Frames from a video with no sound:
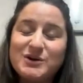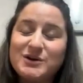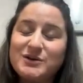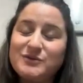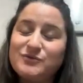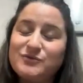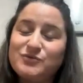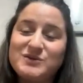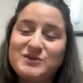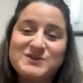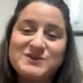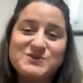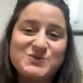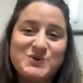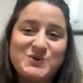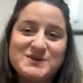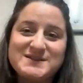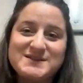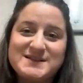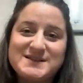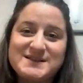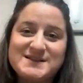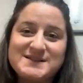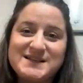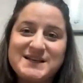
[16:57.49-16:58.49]
of
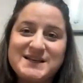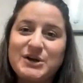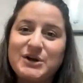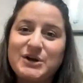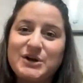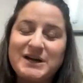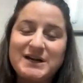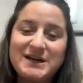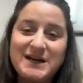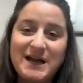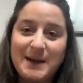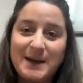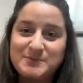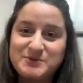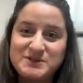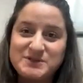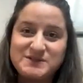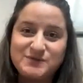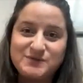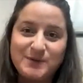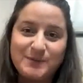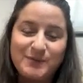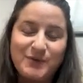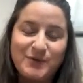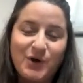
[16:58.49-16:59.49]
resources here at
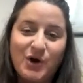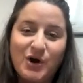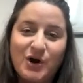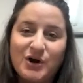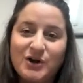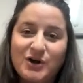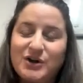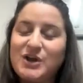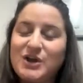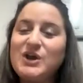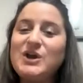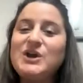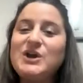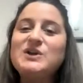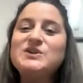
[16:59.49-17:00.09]
Adoptions from the Heart,